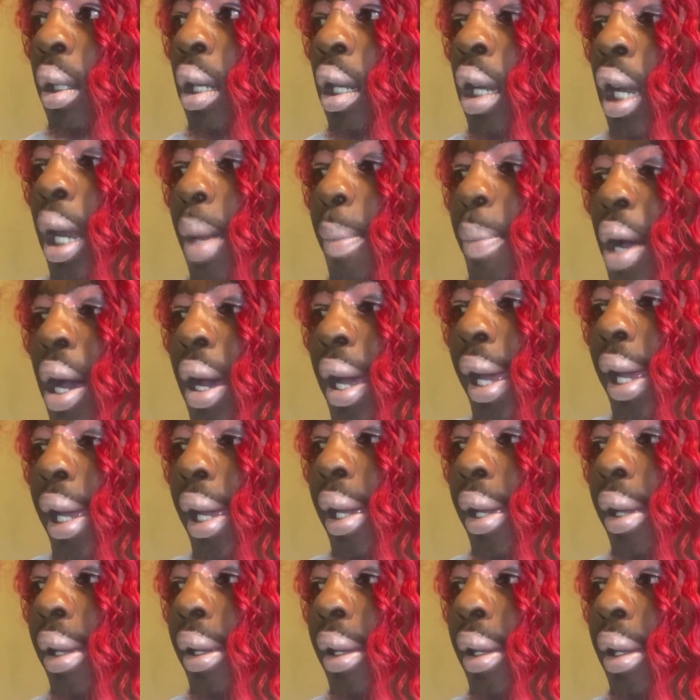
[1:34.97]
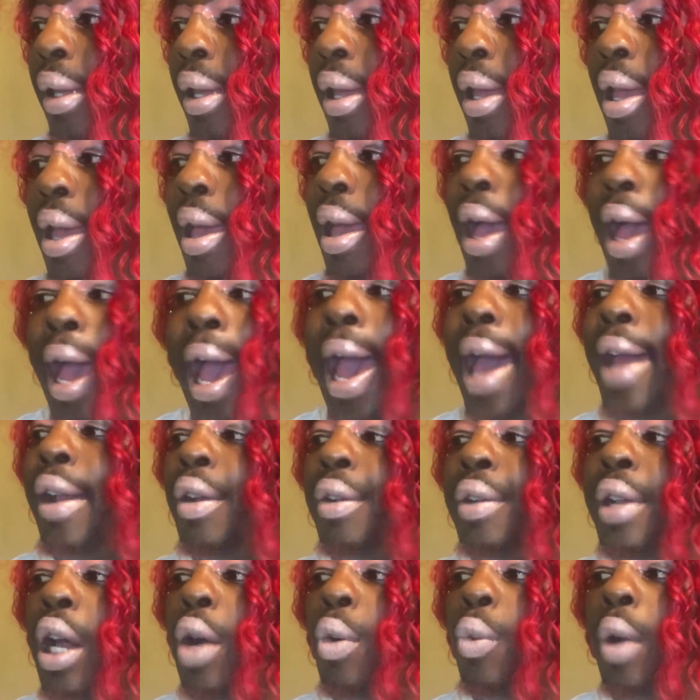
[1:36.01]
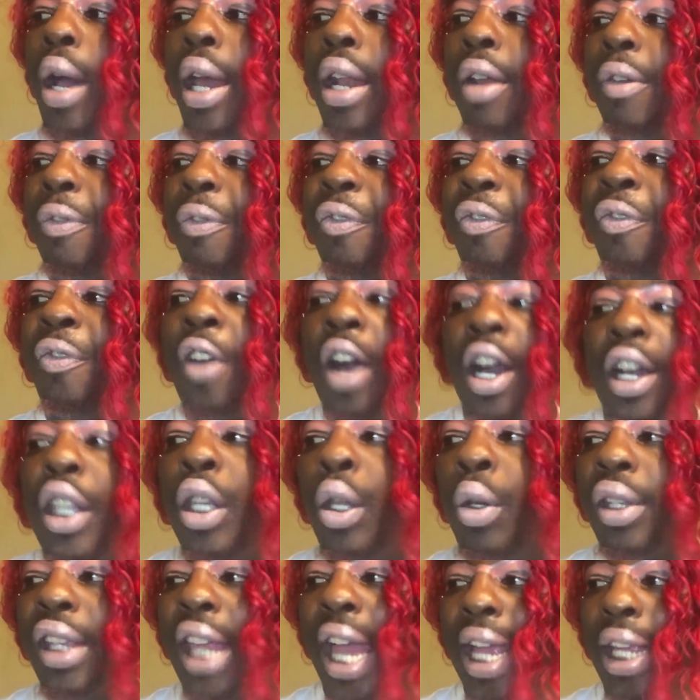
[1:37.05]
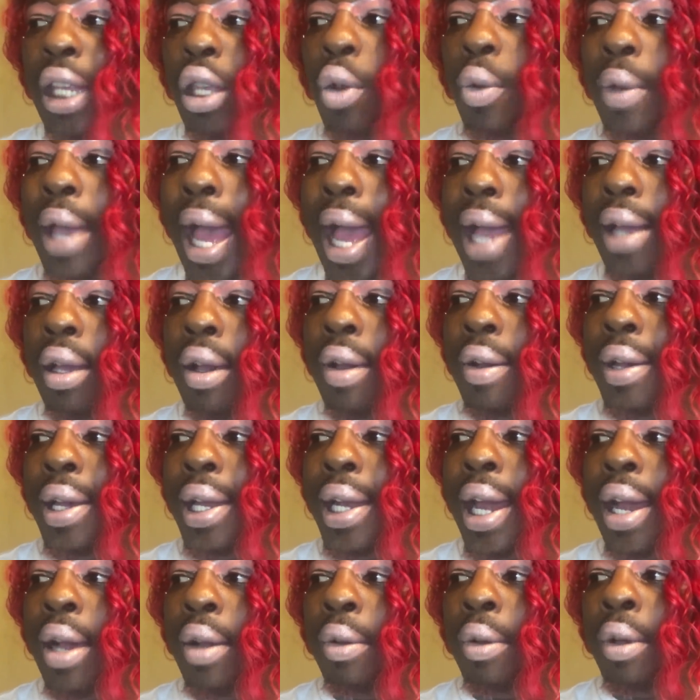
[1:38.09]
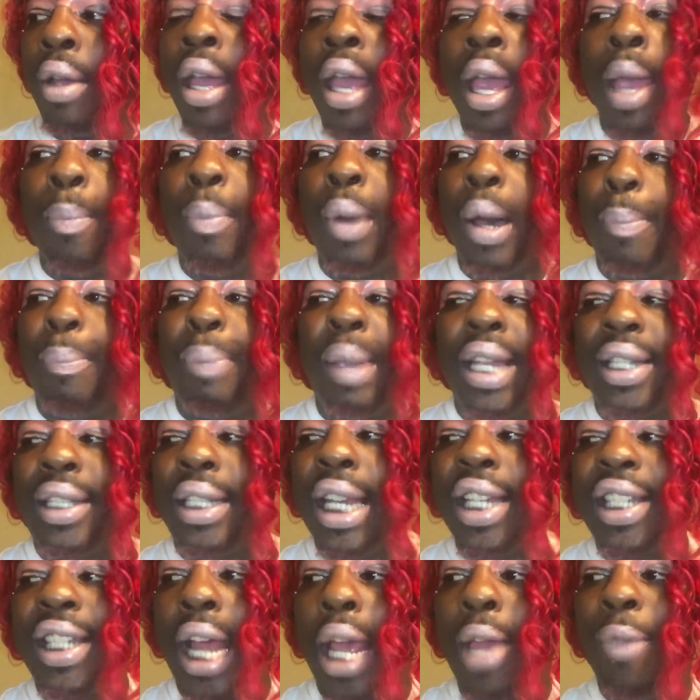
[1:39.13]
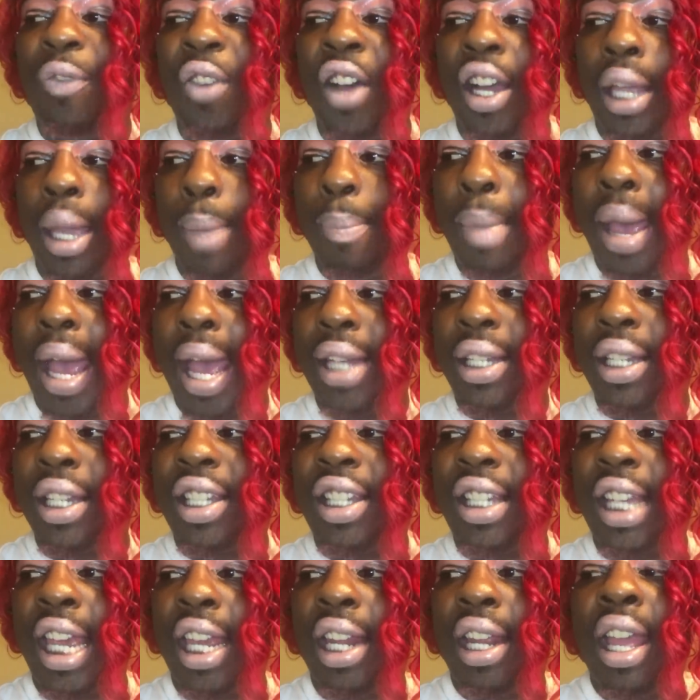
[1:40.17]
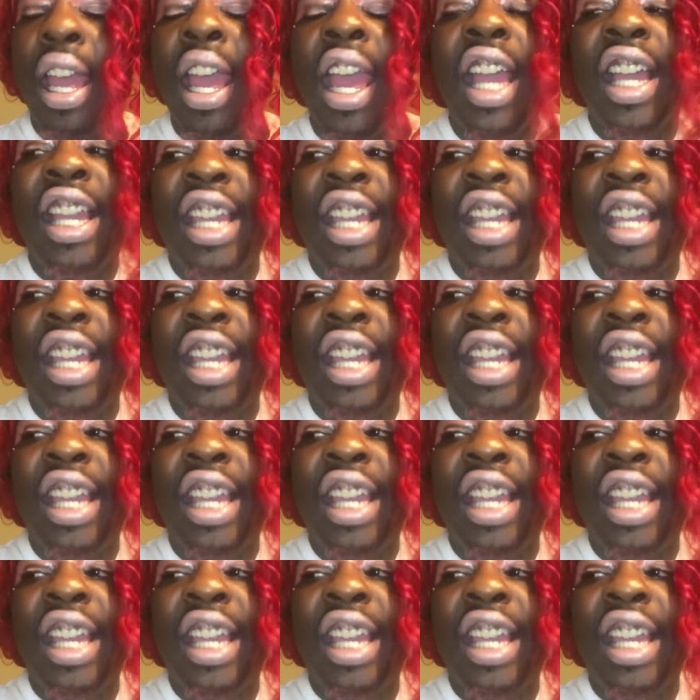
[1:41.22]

Little boy. I don't know what the fuck you think you got going on. But bitch, this ain't fucking Magic City.